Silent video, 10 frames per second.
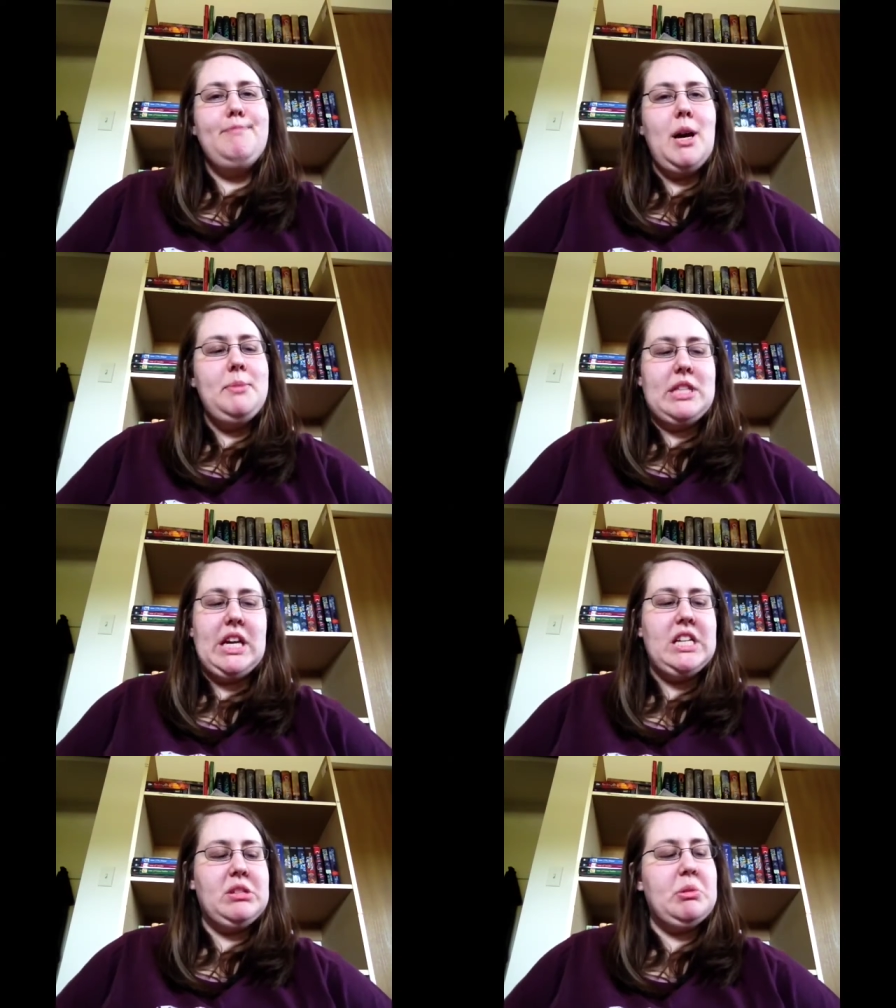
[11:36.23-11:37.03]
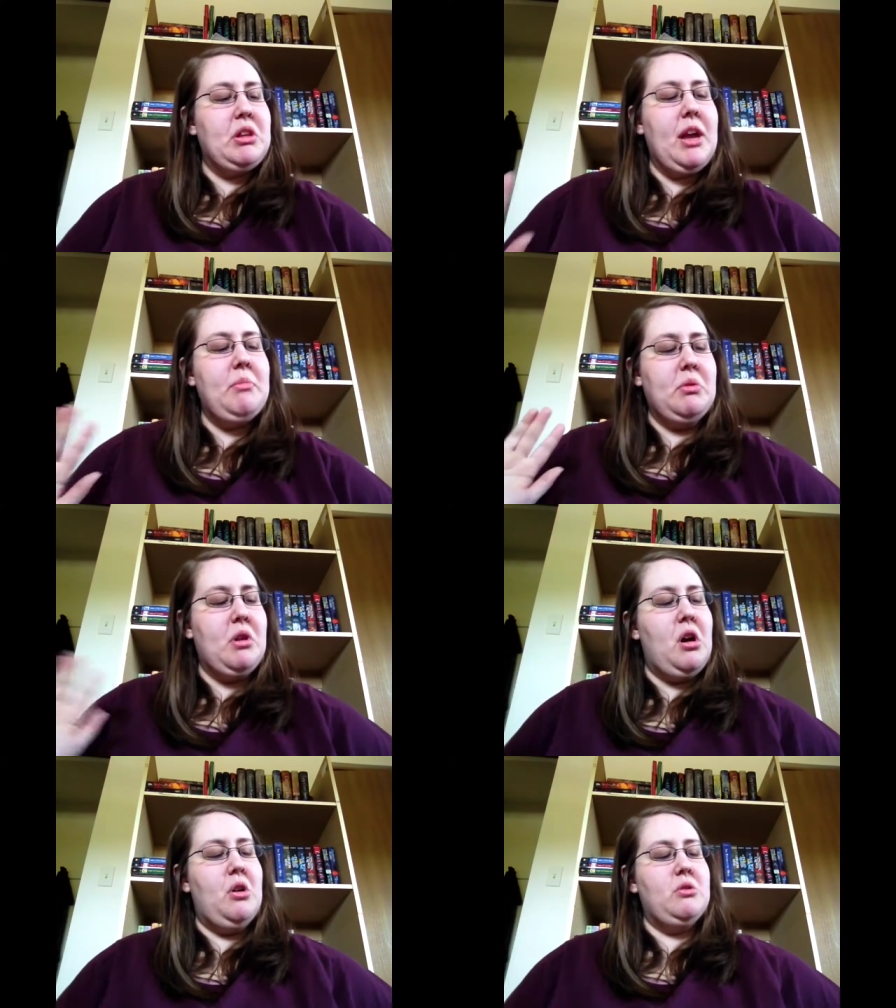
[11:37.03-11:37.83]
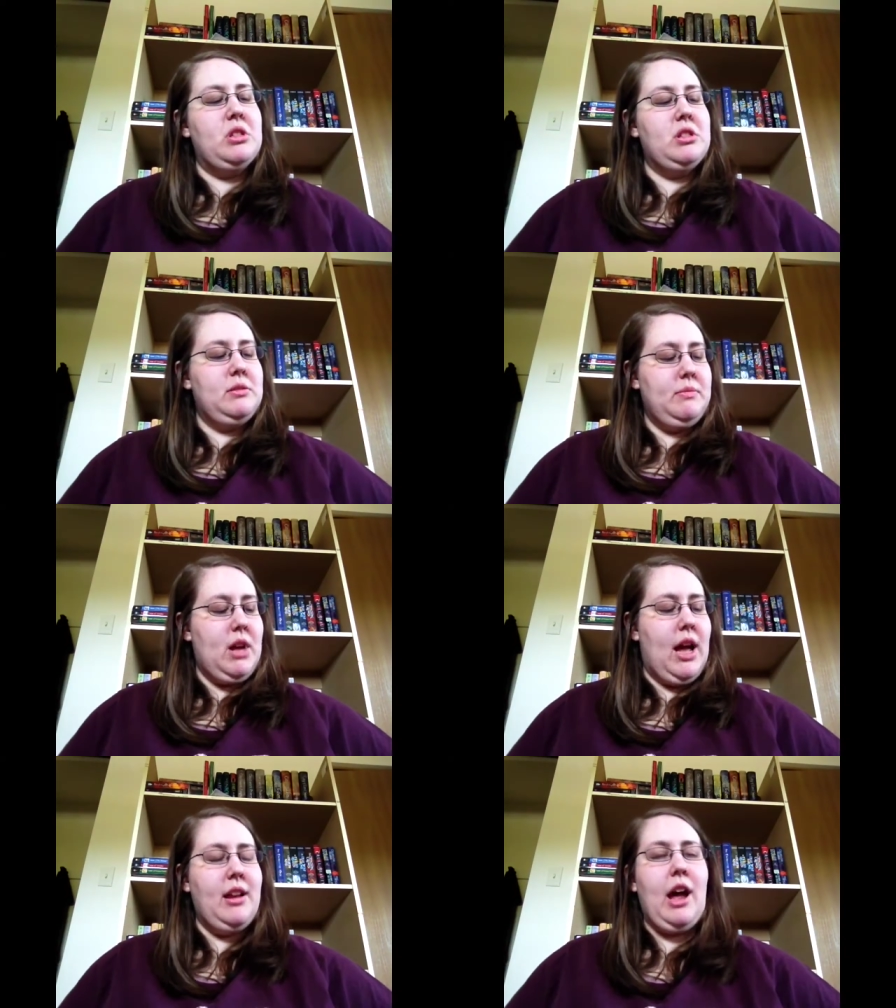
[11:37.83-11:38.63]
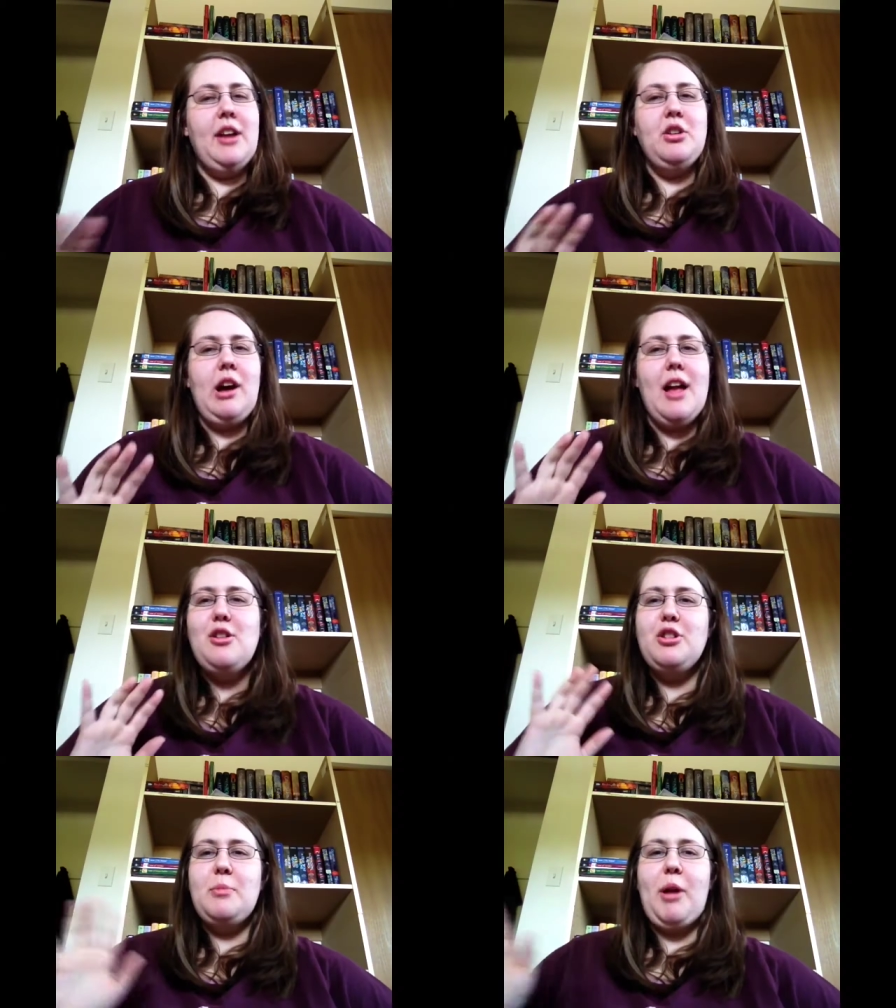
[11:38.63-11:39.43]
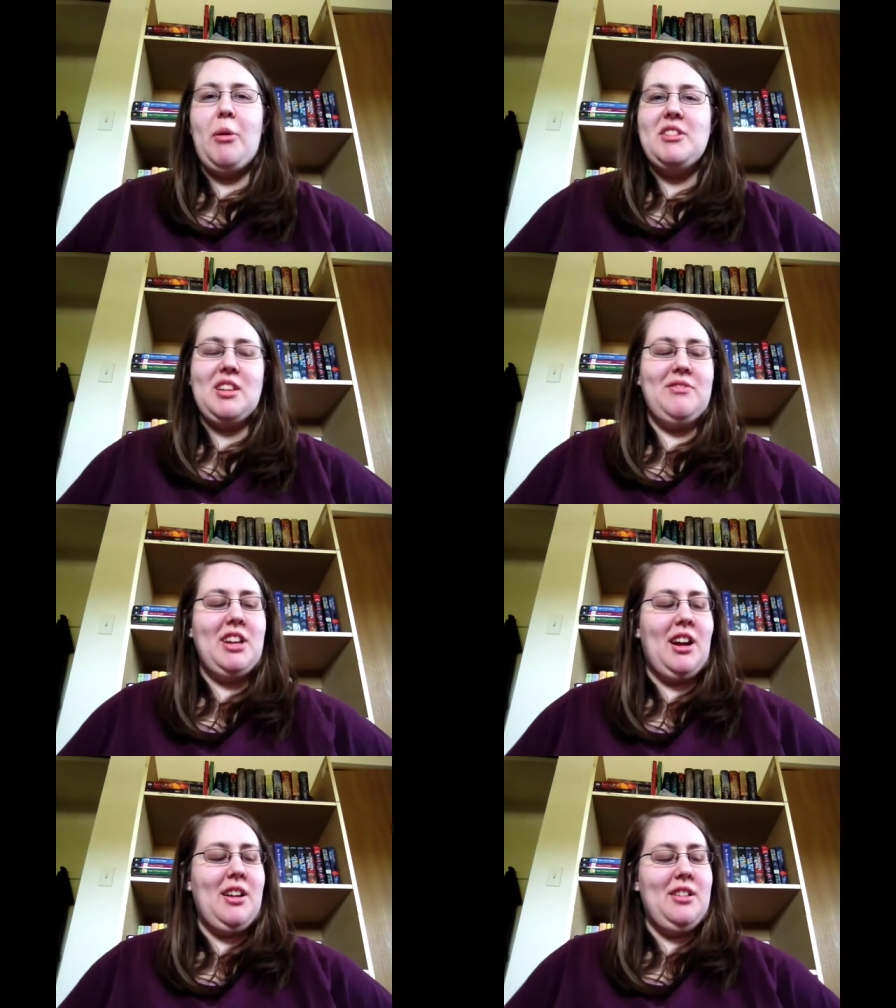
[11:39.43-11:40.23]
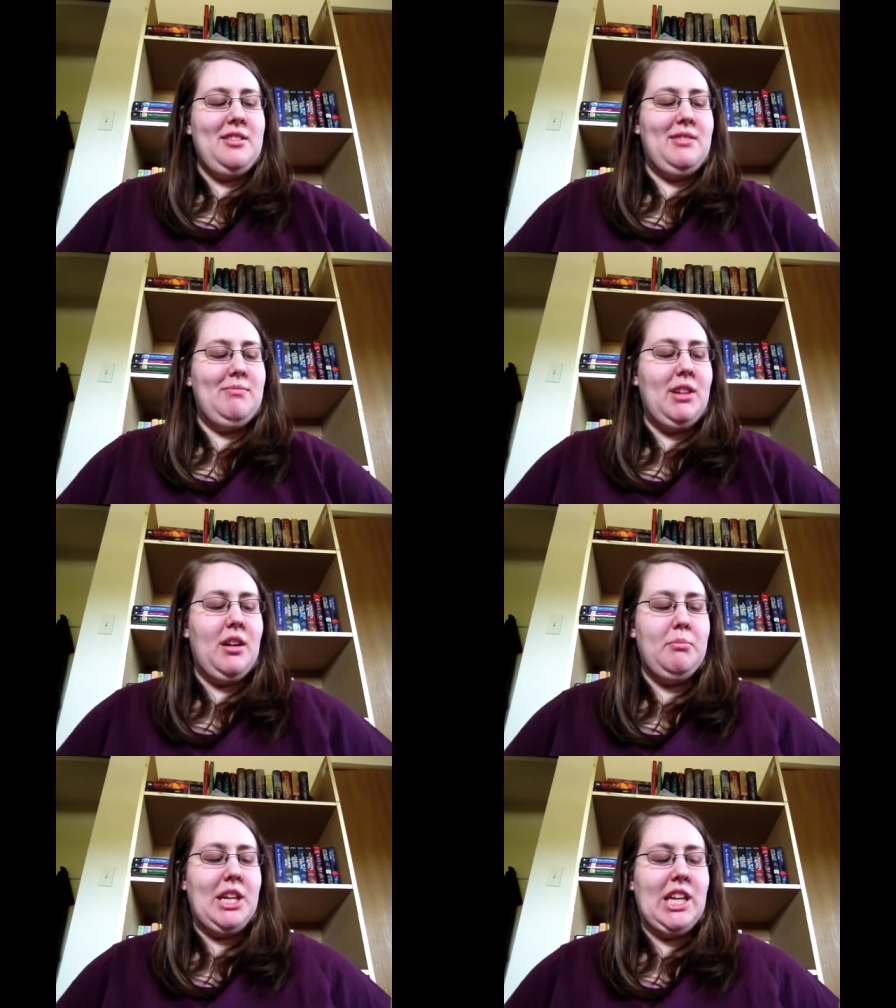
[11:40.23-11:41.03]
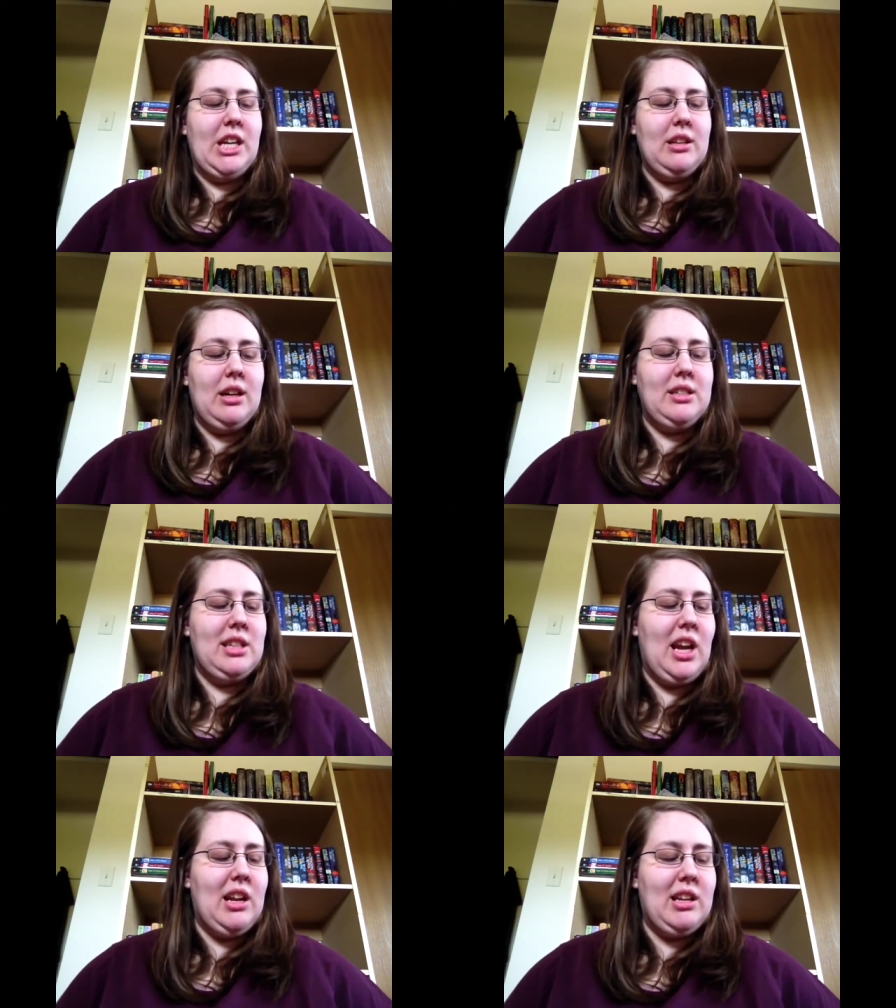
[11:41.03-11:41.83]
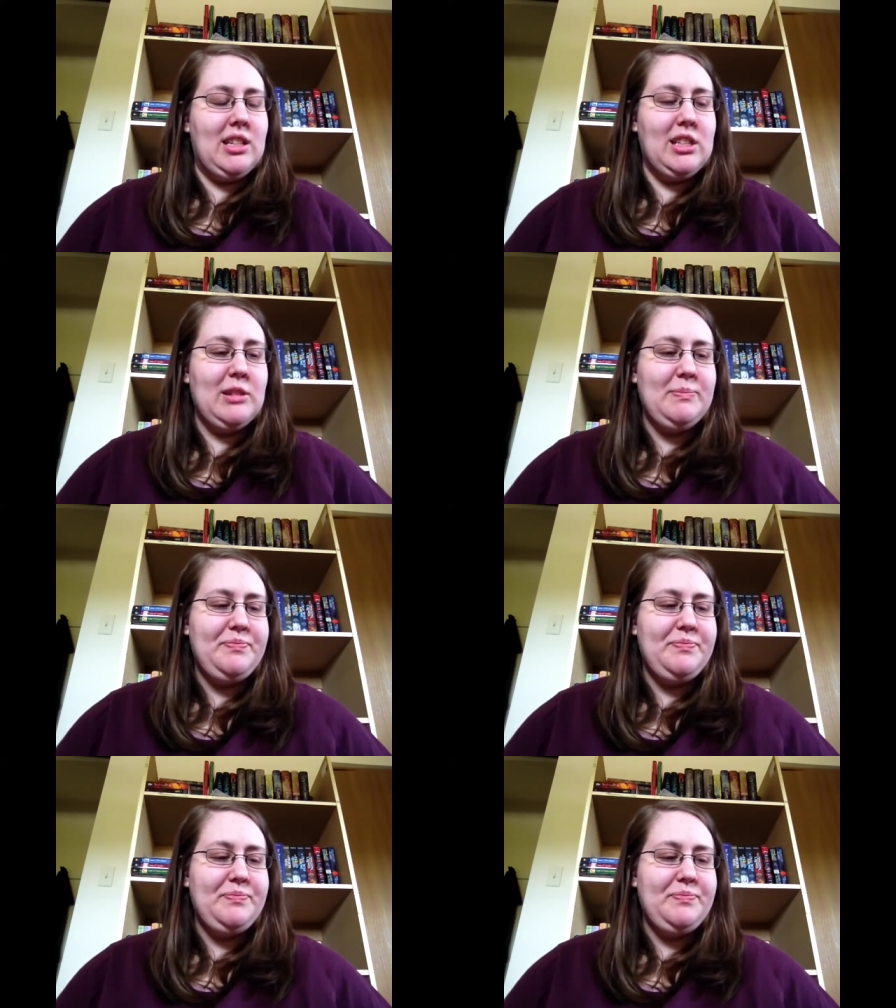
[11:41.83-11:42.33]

obsessed with Game of Thrones. I know you're probably sick and tired of me saying this,